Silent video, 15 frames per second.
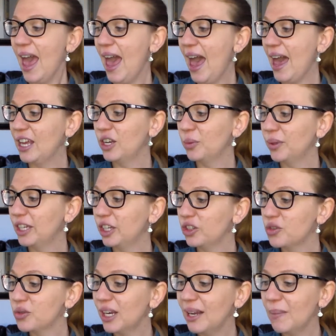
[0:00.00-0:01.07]
and we
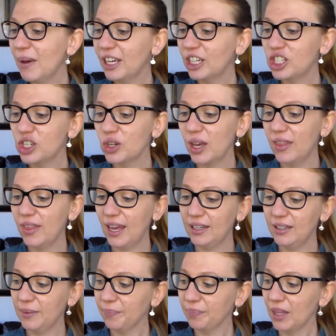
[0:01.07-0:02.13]
could really make sure
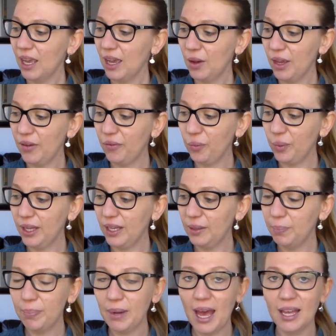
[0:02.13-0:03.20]
that if
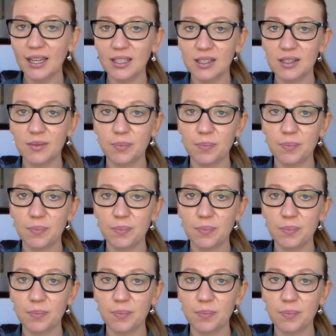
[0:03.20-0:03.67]
we planned a